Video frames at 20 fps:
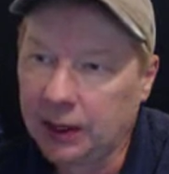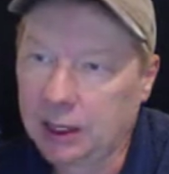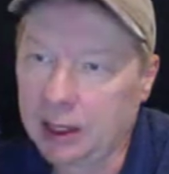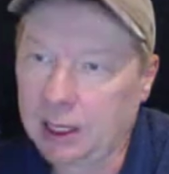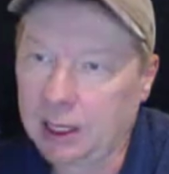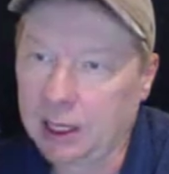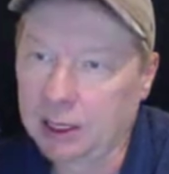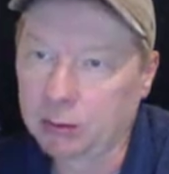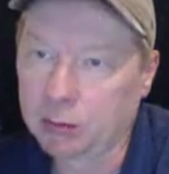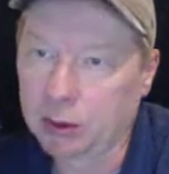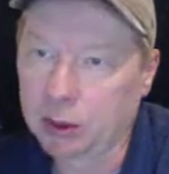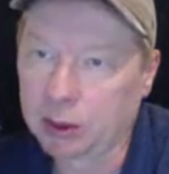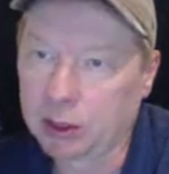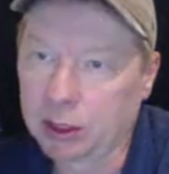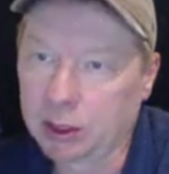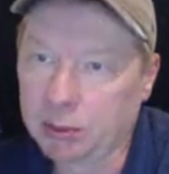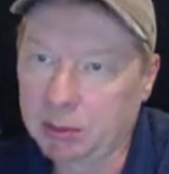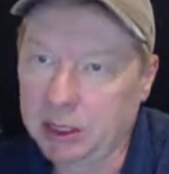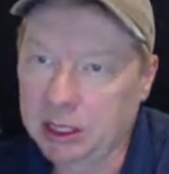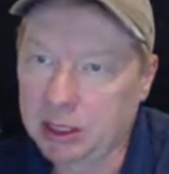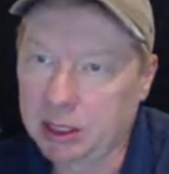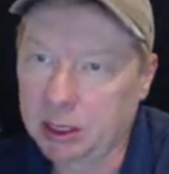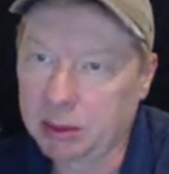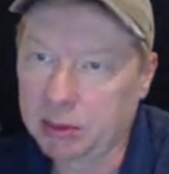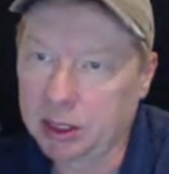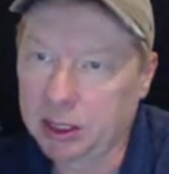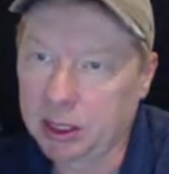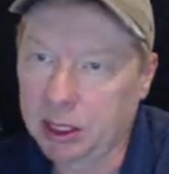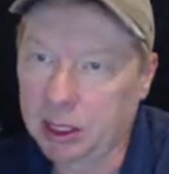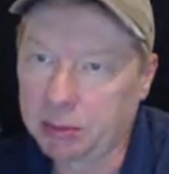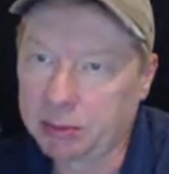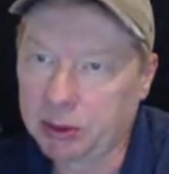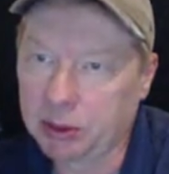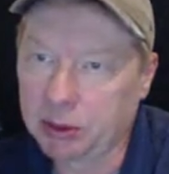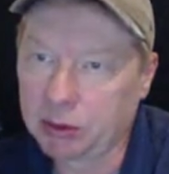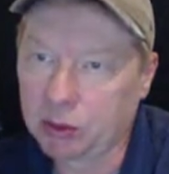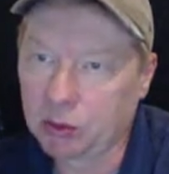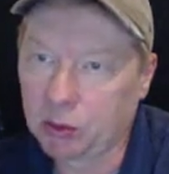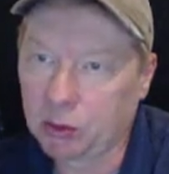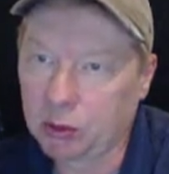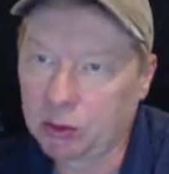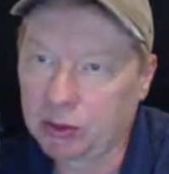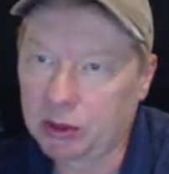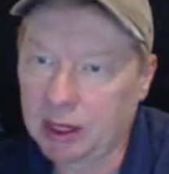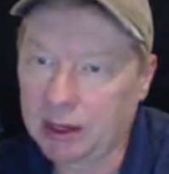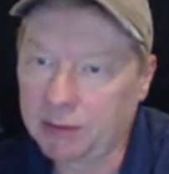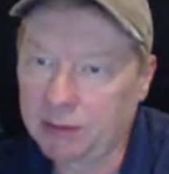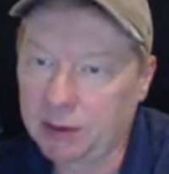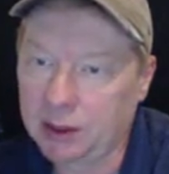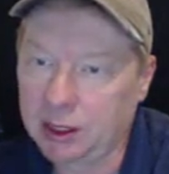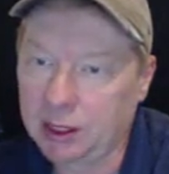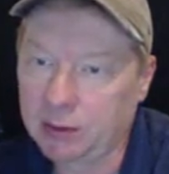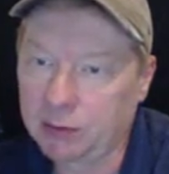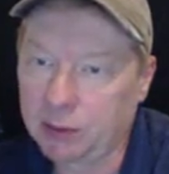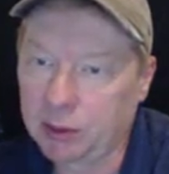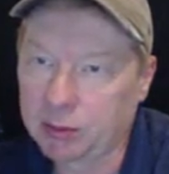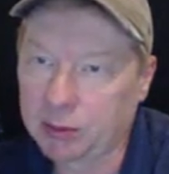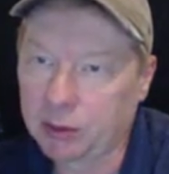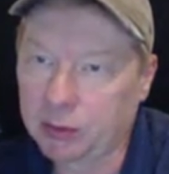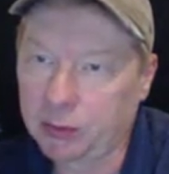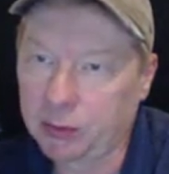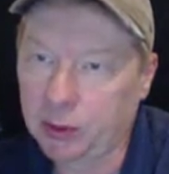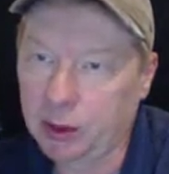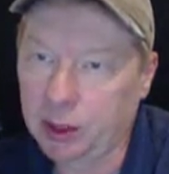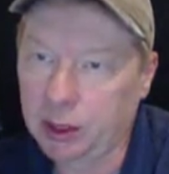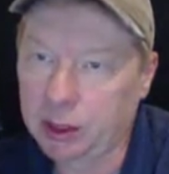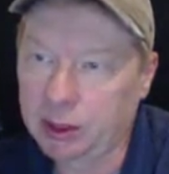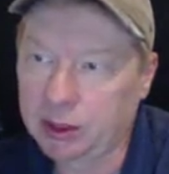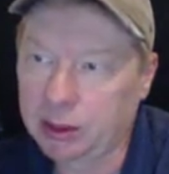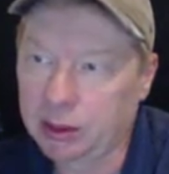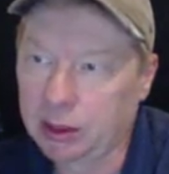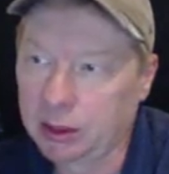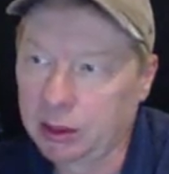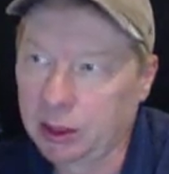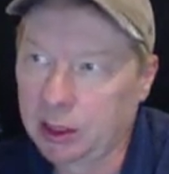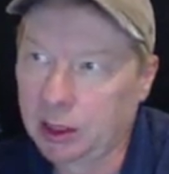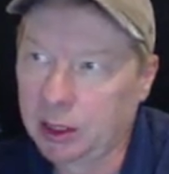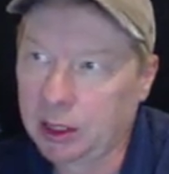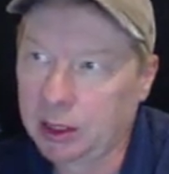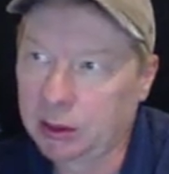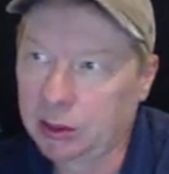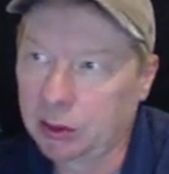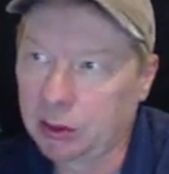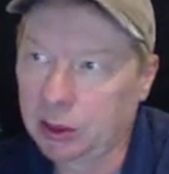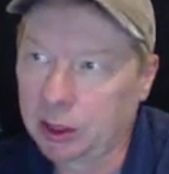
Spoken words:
and we're going to be coming up towards that fitting from the front during a